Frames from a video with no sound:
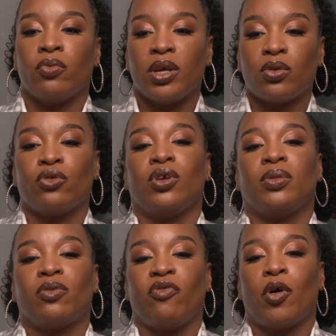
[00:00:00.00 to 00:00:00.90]
researching
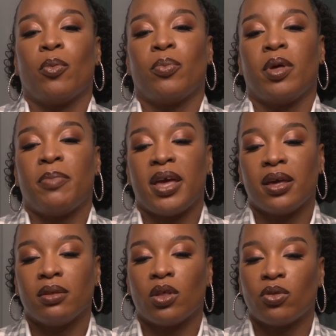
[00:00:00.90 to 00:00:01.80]
this film,
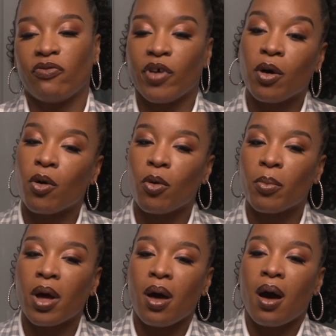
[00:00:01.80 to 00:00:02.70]
making this
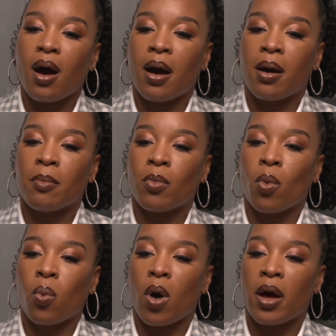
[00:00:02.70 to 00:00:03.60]
film,
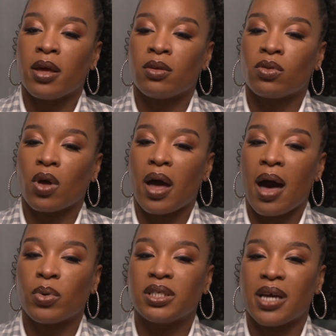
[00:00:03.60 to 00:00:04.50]
was
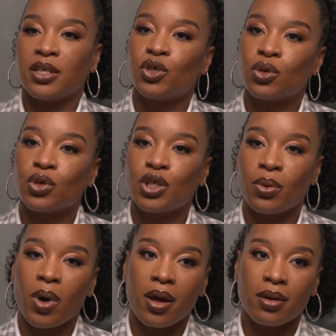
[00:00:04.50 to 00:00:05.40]
how intentional she
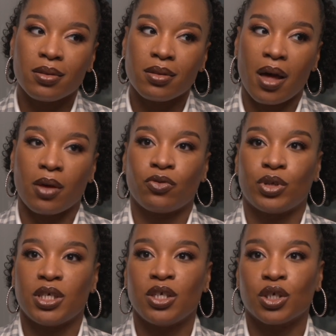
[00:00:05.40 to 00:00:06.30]
was, how
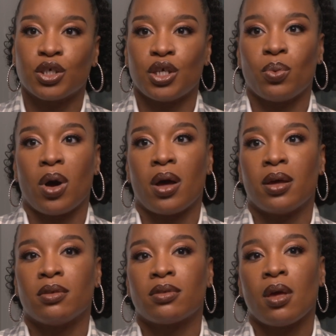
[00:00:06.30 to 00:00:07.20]
strategic she
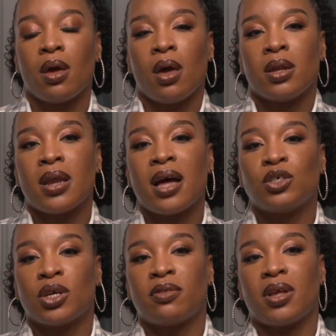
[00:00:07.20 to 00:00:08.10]
was, not
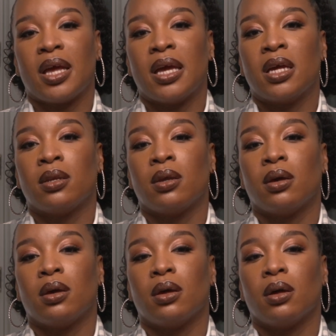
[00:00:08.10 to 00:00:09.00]
just
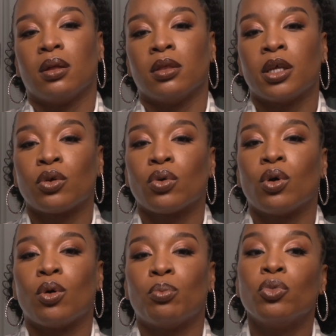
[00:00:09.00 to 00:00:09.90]
in
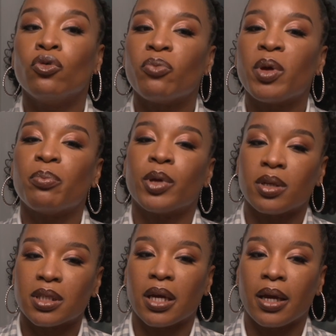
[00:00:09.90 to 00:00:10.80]
literal movement
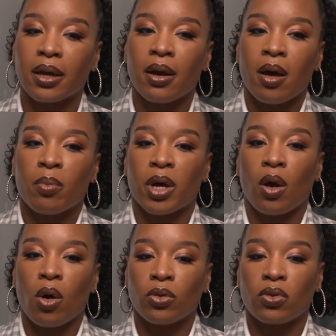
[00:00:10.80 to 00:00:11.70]
building, but
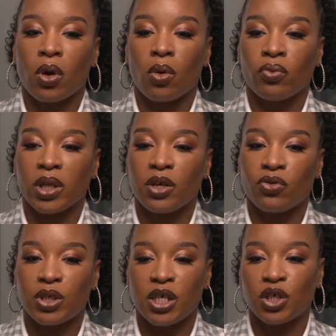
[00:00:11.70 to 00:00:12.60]
also really
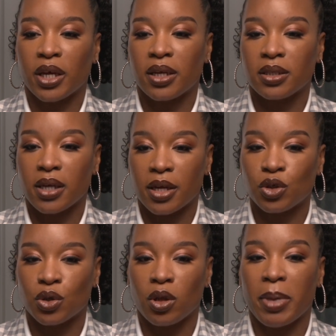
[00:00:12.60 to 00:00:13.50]
strategic and
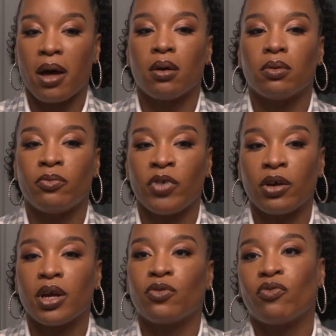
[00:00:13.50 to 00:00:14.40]
intentional about various